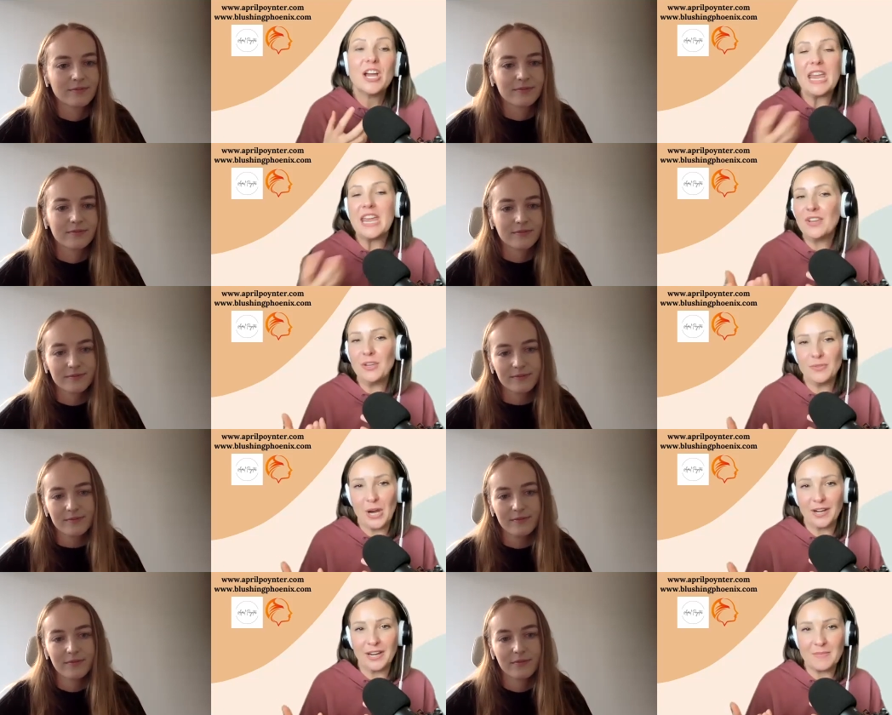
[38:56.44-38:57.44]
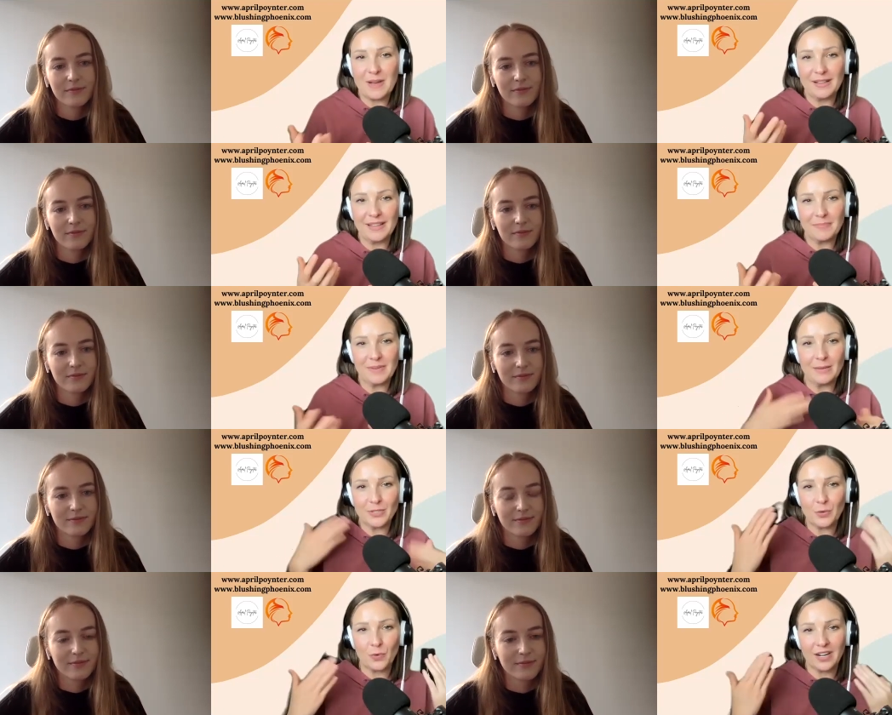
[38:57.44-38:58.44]
Speaker 1: even you talking about like being able
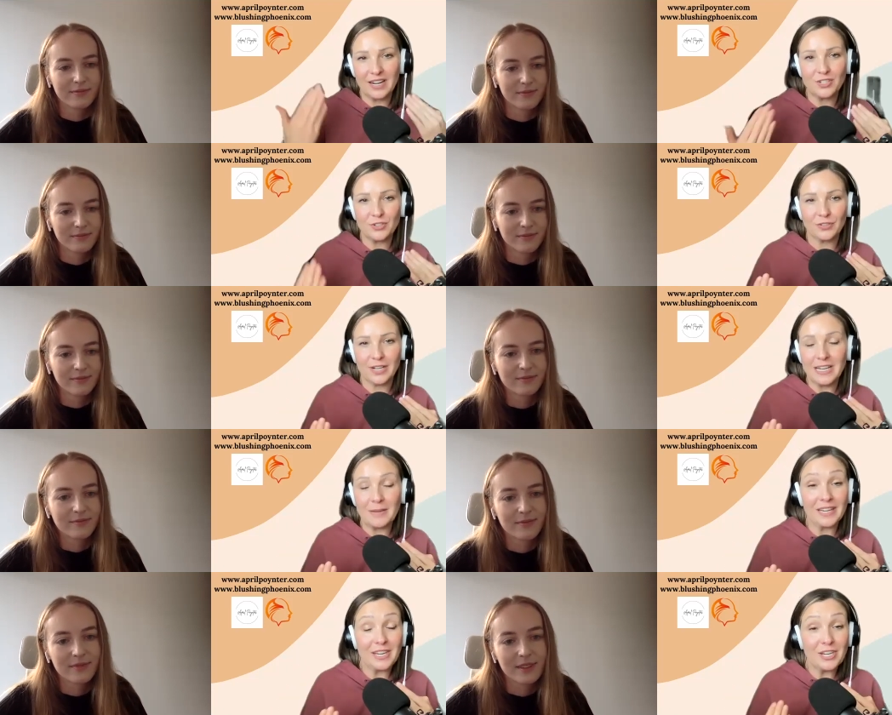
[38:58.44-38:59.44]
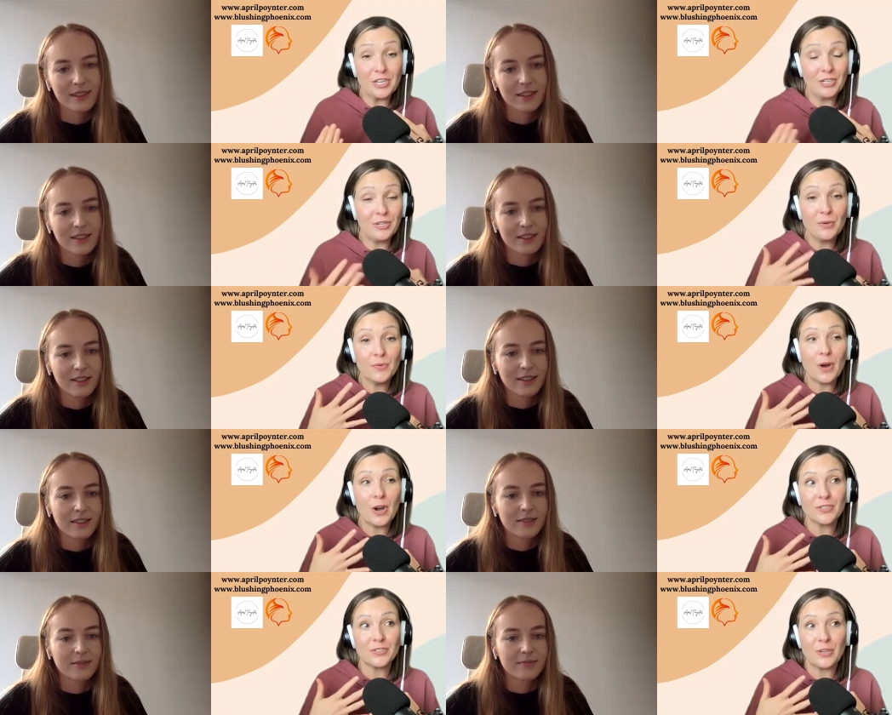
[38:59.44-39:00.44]
to organize your thought, I'm like, you
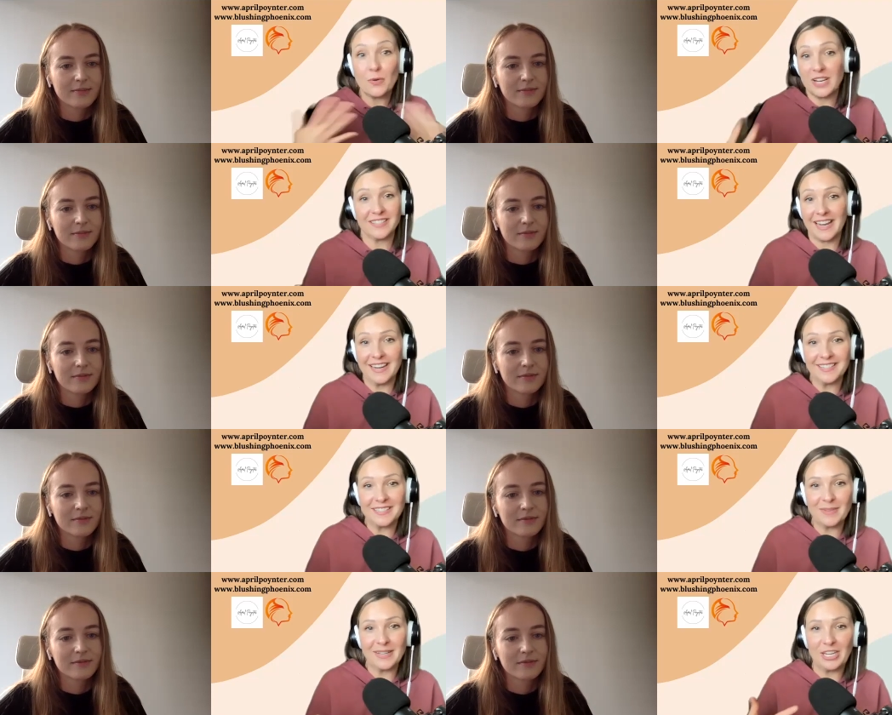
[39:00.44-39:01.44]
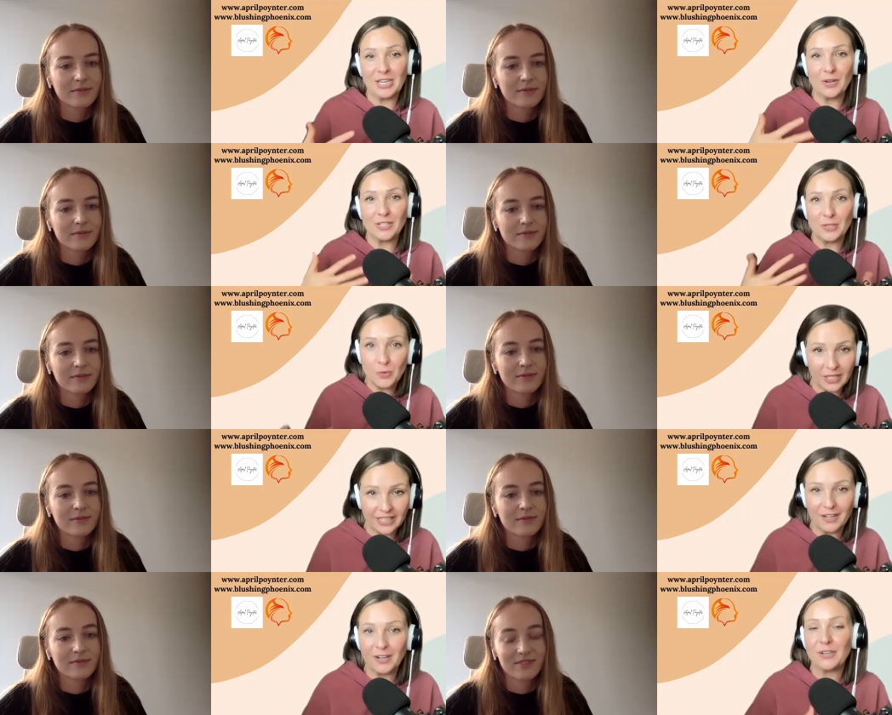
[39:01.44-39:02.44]
are so concise to me. Like you are so
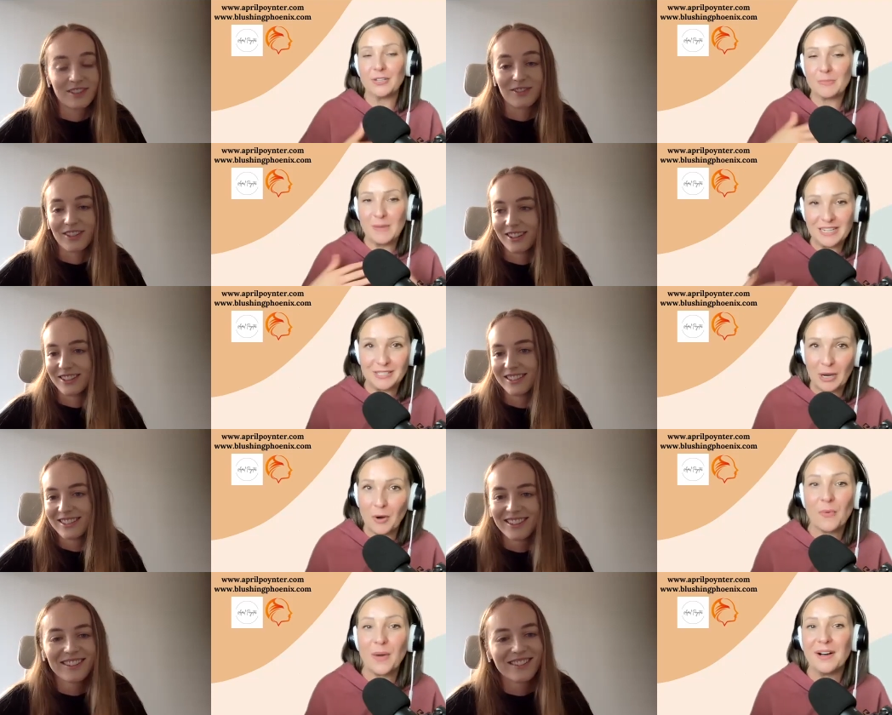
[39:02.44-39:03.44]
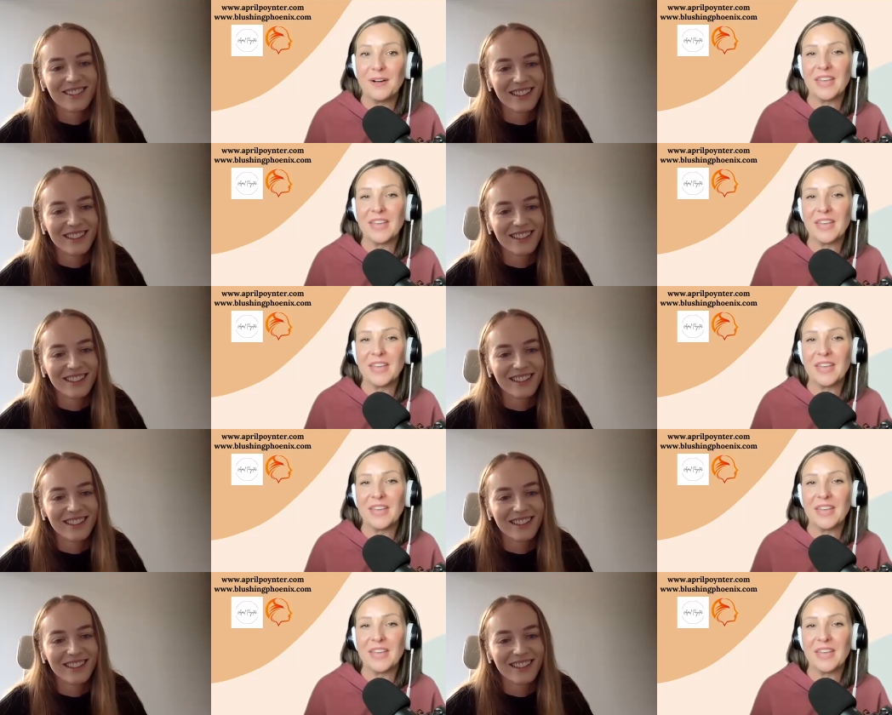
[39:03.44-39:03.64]
clear. Oh, you speak so well